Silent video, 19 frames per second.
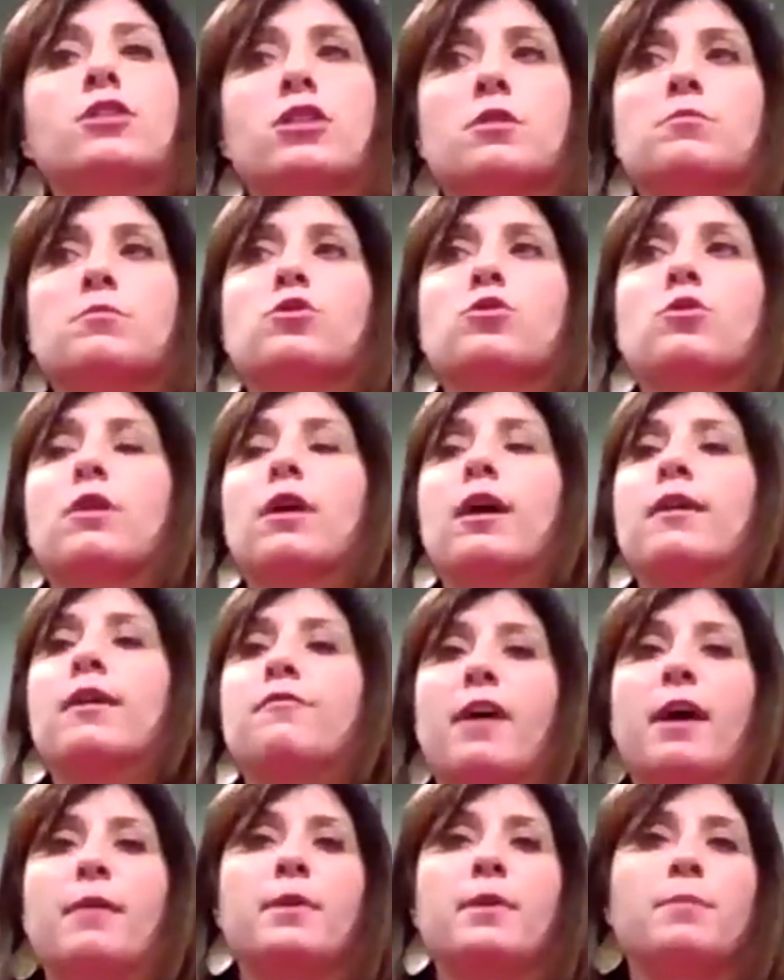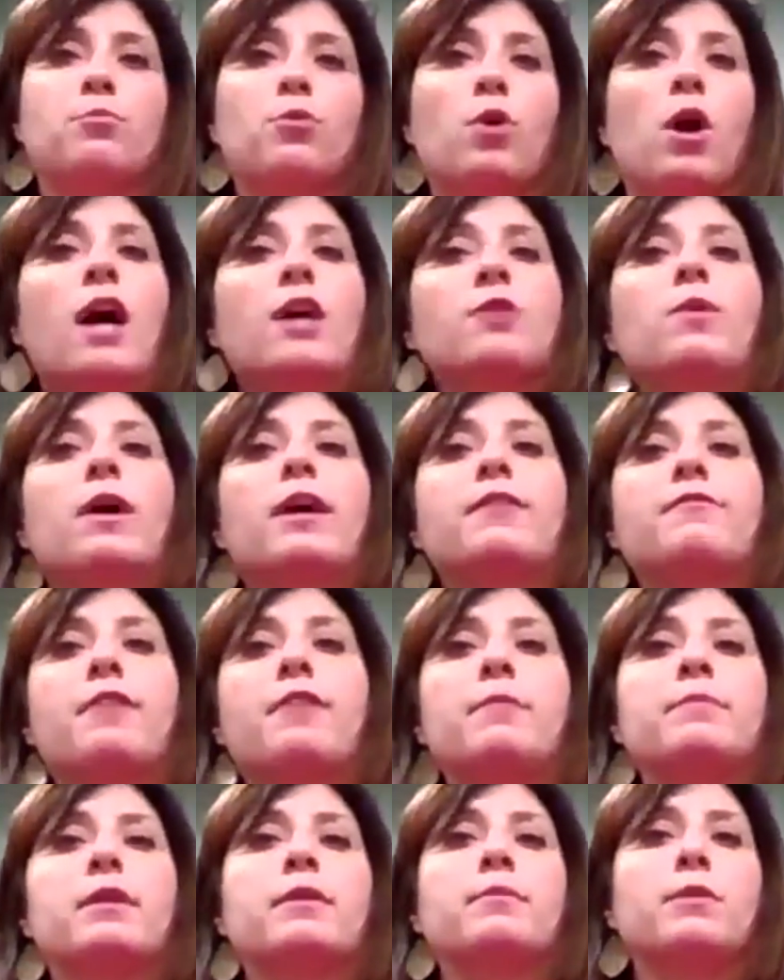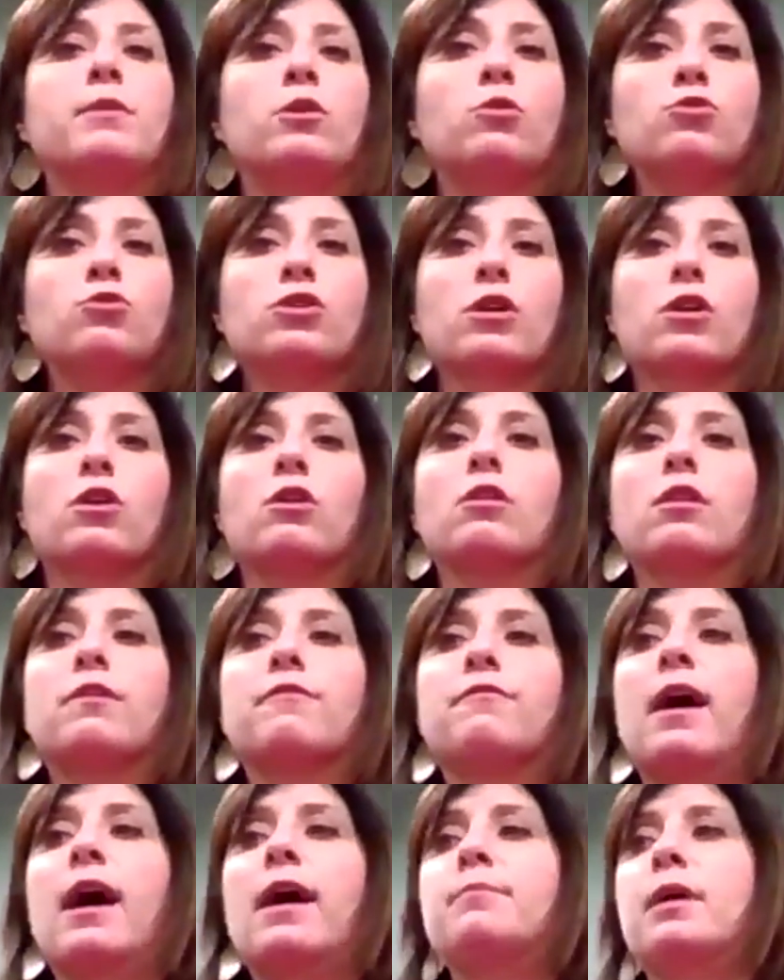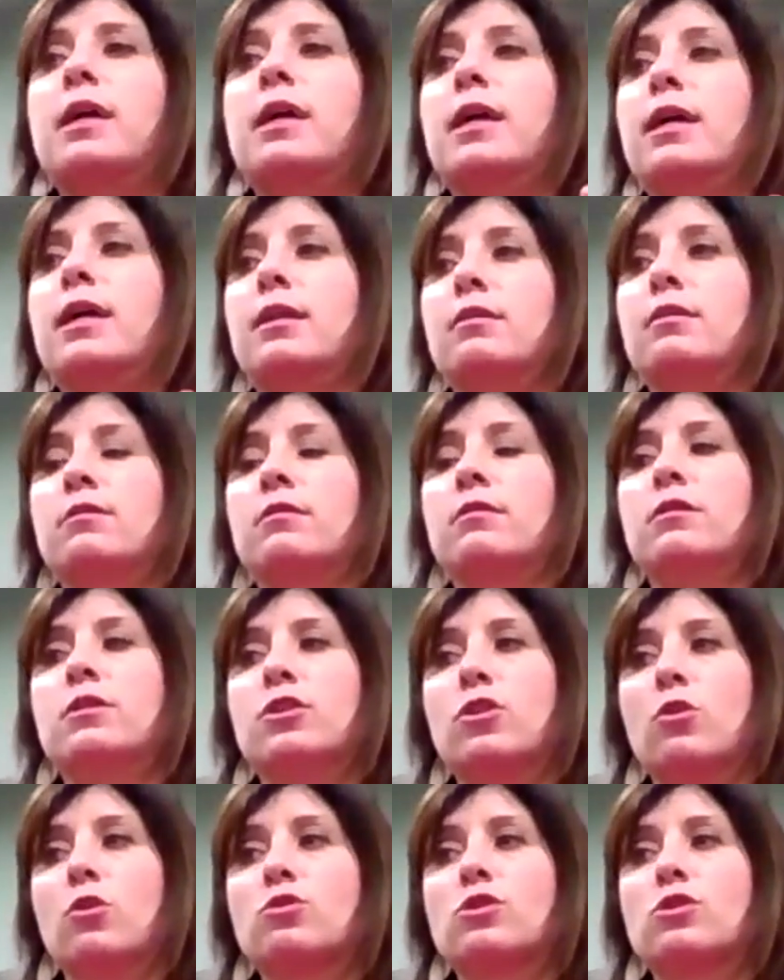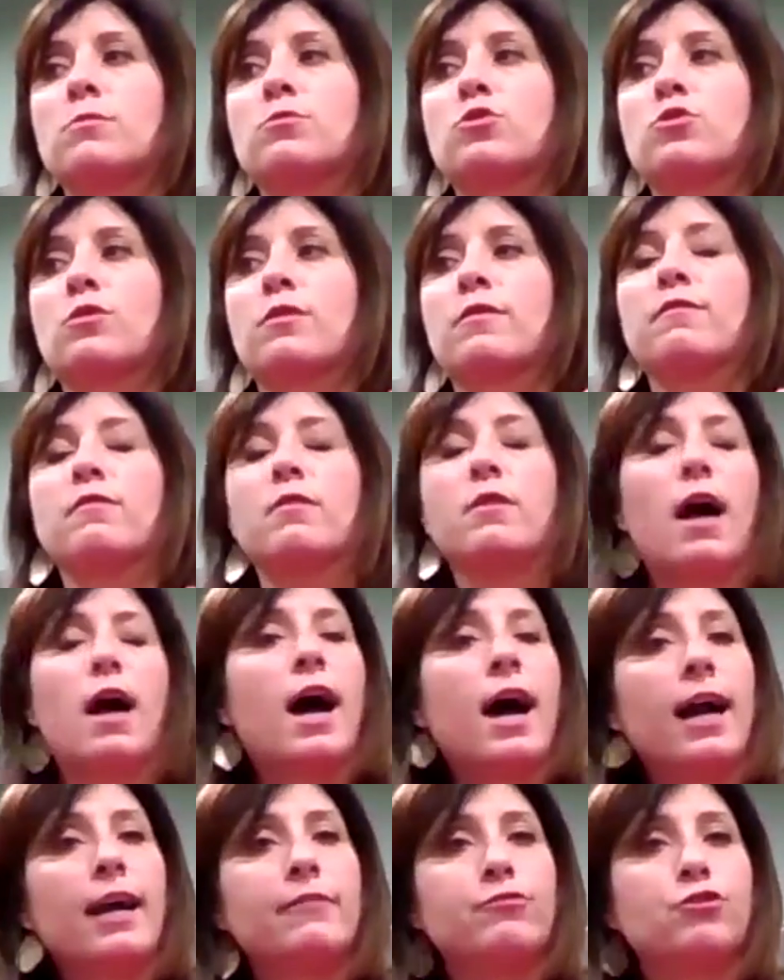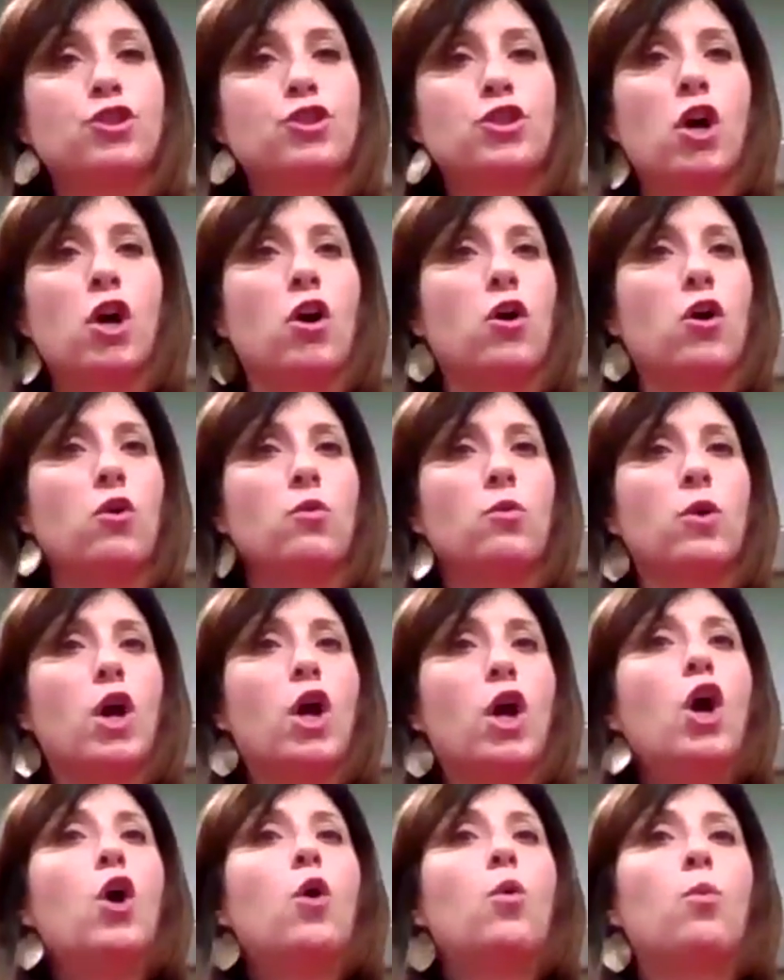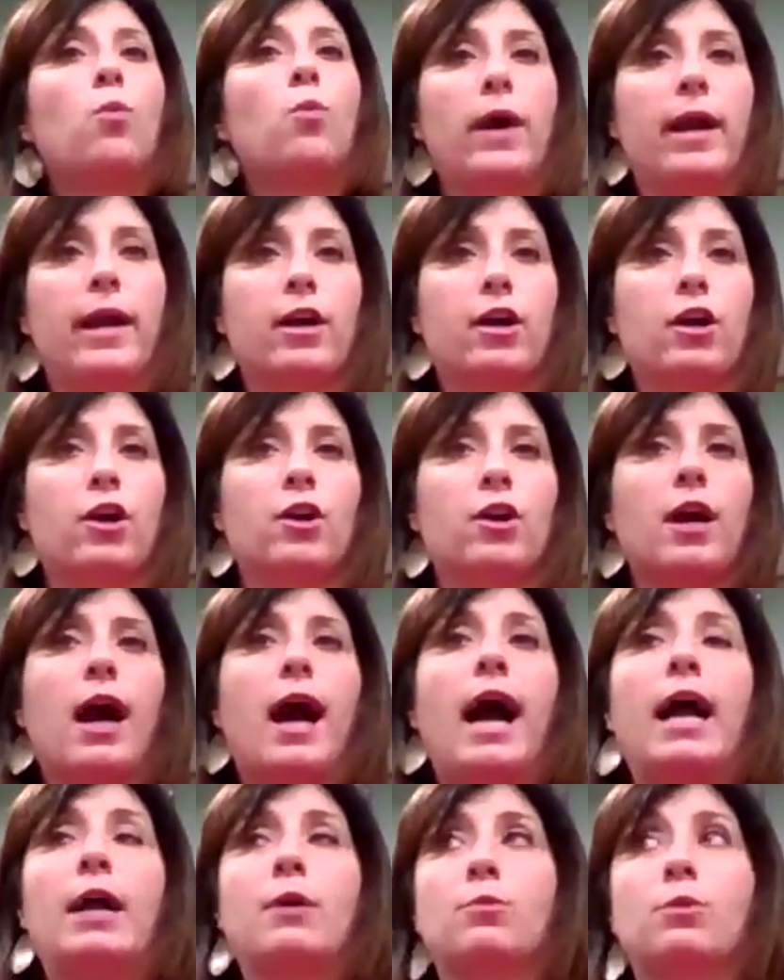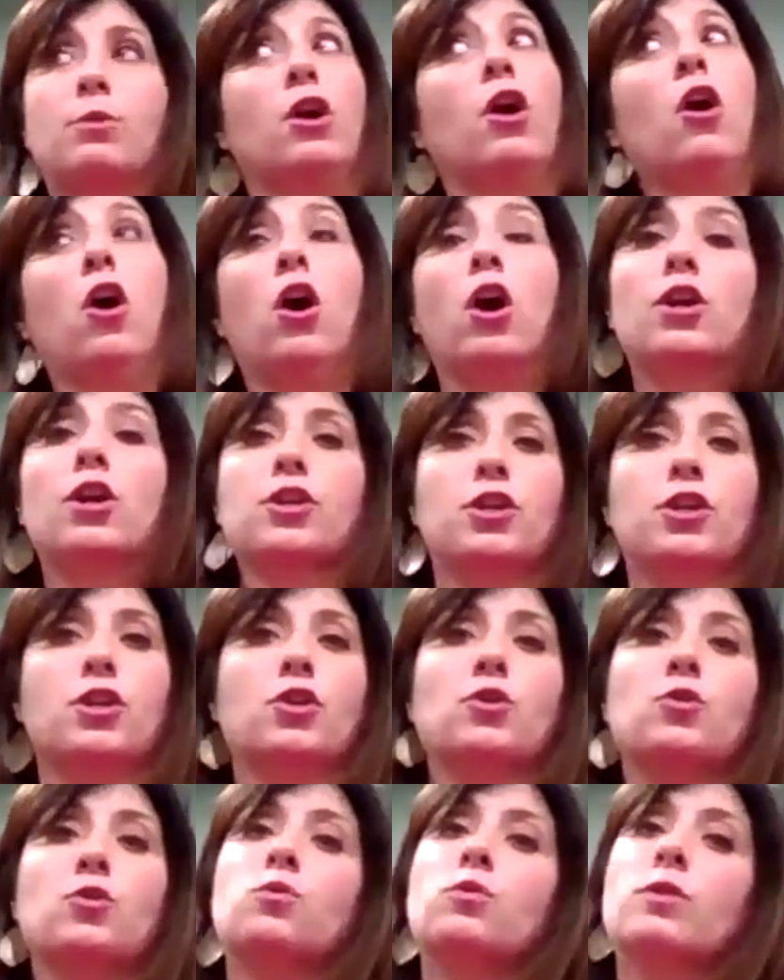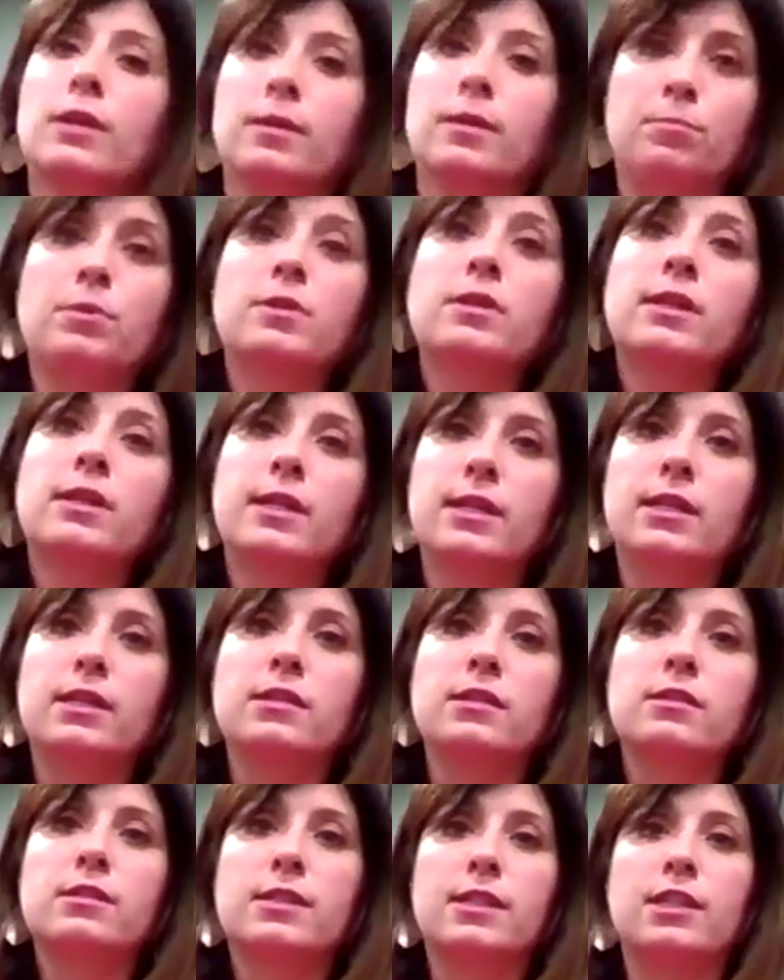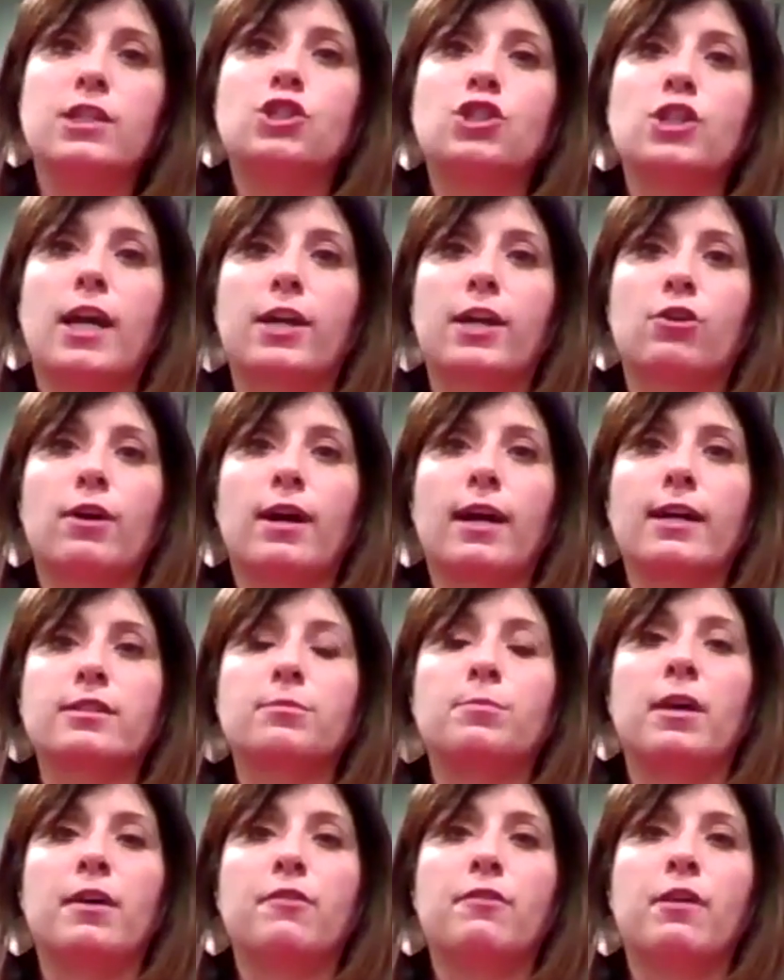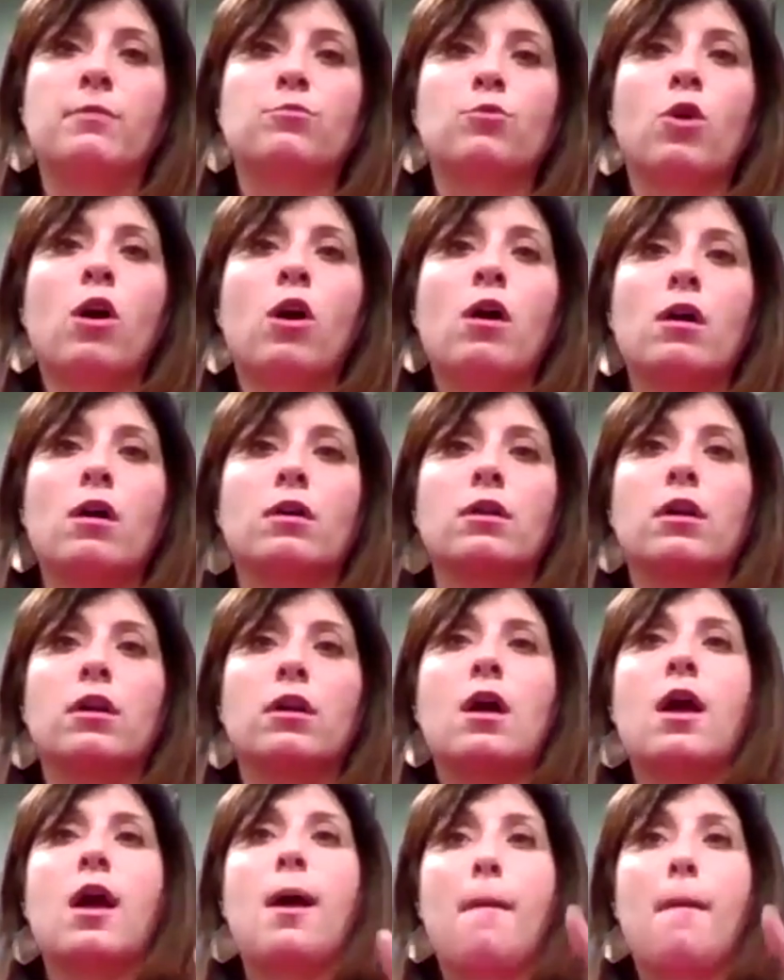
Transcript: some sort, if I'm in Broadway, if I'm in a musical, if I'm in, some sort of live show where I would argue, and please, TJ, correct me if I'm wrong,